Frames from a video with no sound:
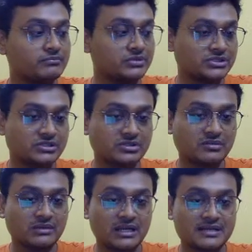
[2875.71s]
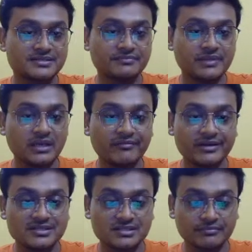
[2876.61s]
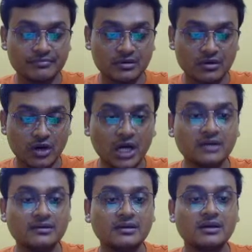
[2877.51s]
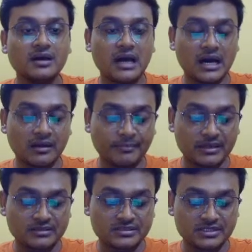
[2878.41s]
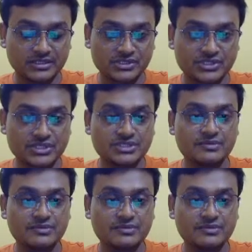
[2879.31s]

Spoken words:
Purushottam Lal's being very simple God. Our purpose is